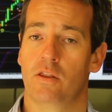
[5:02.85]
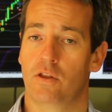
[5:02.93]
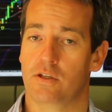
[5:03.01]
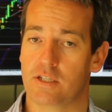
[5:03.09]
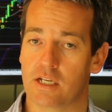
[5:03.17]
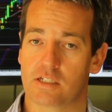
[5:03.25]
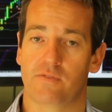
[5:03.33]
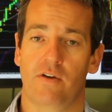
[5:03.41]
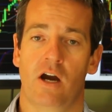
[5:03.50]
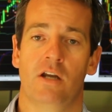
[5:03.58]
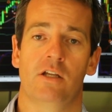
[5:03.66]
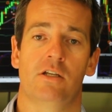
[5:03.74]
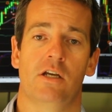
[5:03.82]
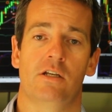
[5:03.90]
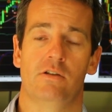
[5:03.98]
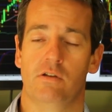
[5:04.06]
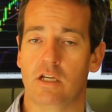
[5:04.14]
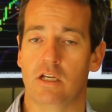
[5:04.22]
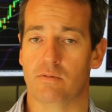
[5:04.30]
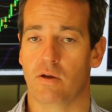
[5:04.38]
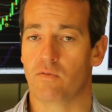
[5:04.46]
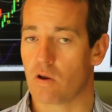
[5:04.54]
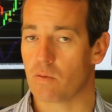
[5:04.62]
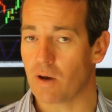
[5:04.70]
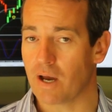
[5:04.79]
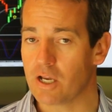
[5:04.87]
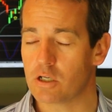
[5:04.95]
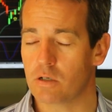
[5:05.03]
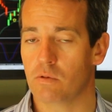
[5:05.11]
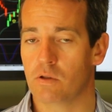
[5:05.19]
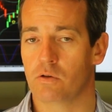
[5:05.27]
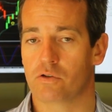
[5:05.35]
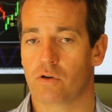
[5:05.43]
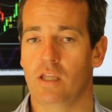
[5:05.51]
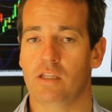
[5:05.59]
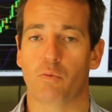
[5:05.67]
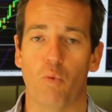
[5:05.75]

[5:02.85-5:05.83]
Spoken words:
The disadvantage is you to be very patient with your trades,